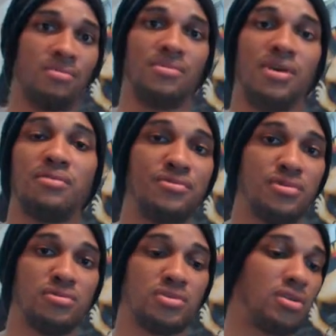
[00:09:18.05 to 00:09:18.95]
my
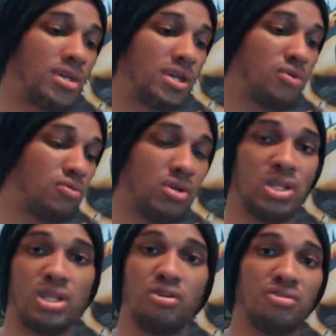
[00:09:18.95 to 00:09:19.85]
reviews are like
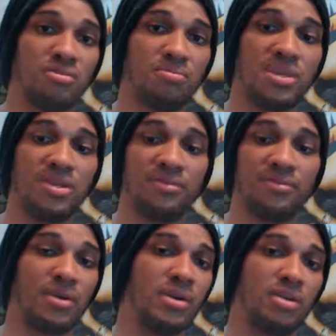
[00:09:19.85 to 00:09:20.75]
really going to be
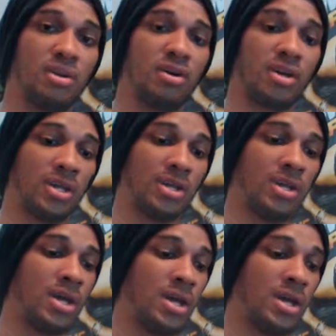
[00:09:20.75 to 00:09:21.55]
very long, and